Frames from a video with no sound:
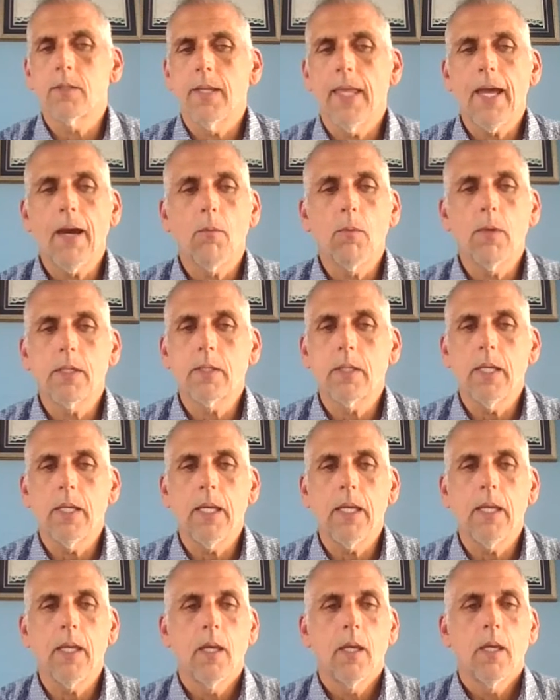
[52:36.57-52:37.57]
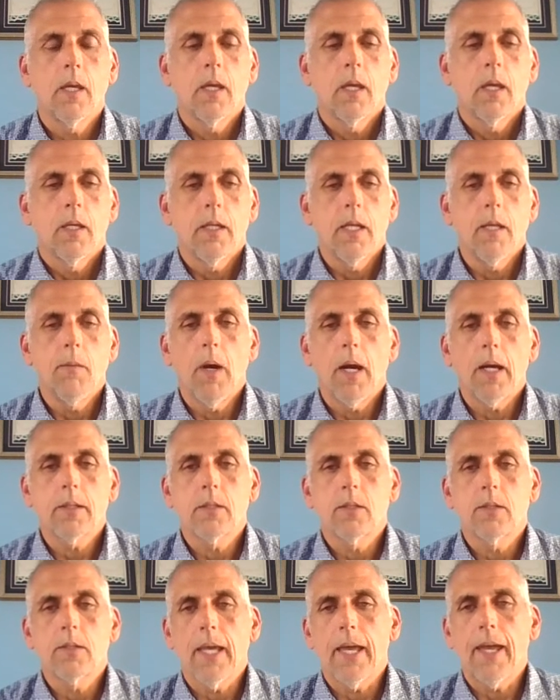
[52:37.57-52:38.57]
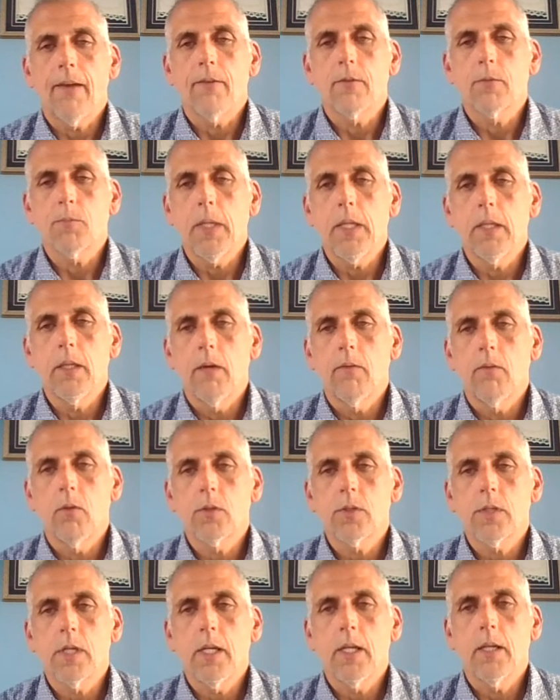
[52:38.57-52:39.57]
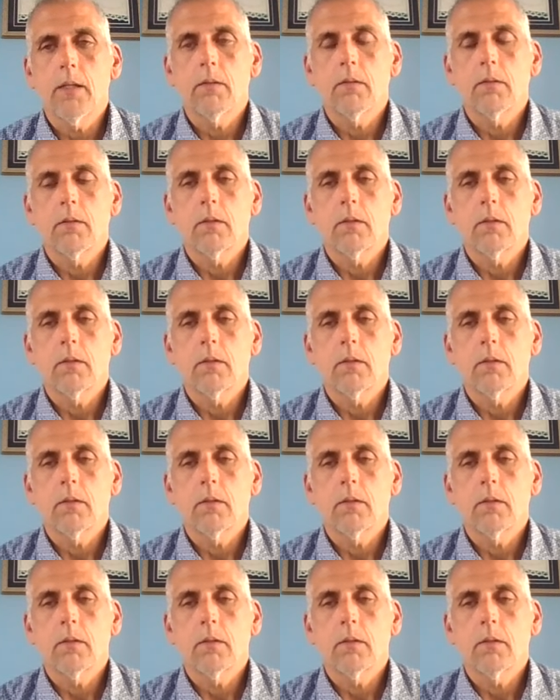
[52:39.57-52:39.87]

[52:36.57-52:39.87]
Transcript: Now we see D-boxes that have speed levelers in it.